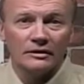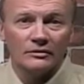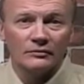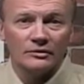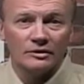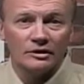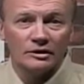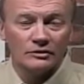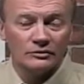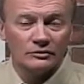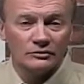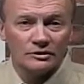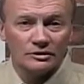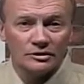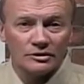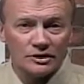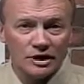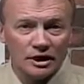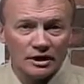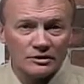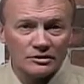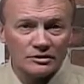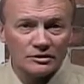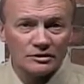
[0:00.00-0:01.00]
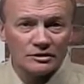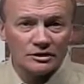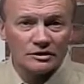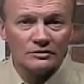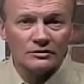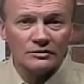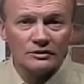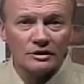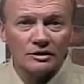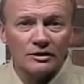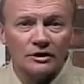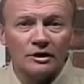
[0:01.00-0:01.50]
We do injections
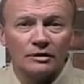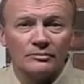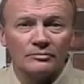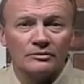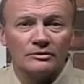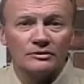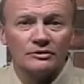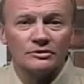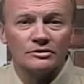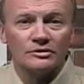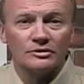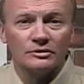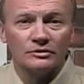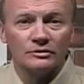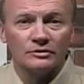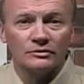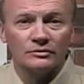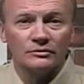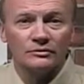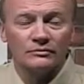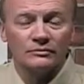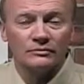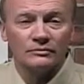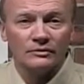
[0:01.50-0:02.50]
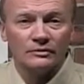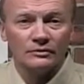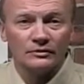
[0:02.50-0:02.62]
into the hip to show